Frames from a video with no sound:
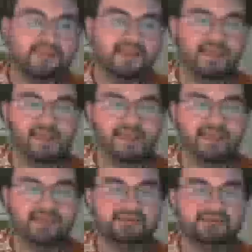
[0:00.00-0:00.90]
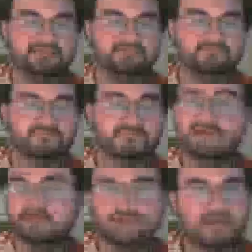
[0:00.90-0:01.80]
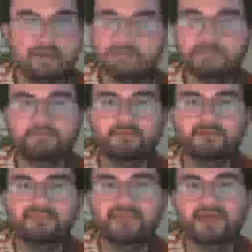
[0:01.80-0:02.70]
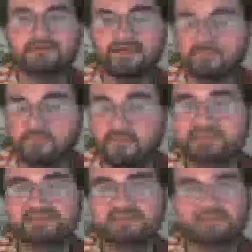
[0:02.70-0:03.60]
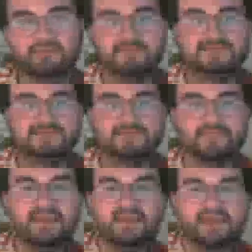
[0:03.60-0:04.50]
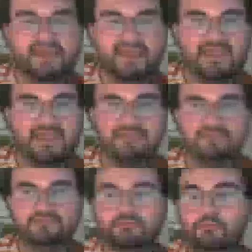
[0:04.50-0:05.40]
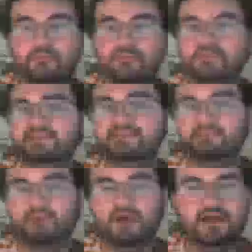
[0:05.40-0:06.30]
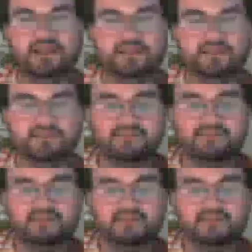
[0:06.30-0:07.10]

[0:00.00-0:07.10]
And yeah, common people were allowed to have a voice in government. And one reason why the